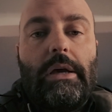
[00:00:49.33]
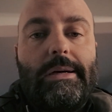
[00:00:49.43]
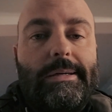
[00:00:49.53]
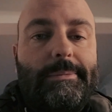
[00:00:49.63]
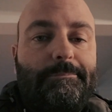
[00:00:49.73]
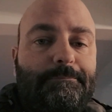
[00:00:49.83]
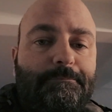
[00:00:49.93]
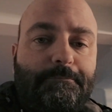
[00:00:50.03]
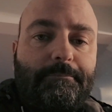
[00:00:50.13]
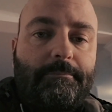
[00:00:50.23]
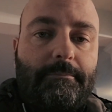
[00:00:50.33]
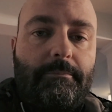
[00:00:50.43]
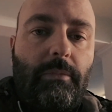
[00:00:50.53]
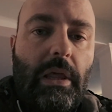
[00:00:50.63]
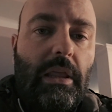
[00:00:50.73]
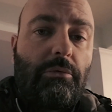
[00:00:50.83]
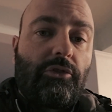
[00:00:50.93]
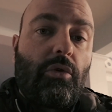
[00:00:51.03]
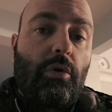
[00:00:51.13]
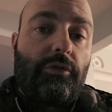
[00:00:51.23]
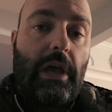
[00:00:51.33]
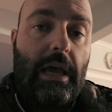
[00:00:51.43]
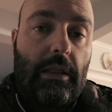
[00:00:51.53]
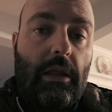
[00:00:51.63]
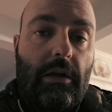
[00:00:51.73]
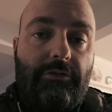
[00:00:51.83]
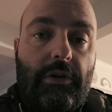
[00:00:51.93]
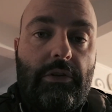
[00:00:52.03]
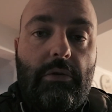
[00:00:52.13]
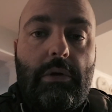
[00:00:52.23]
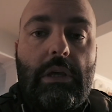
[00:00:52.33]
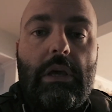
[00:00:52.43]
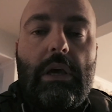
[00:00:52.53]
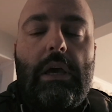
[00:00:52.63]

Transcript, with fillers: That was a course I had a lot of fun doing.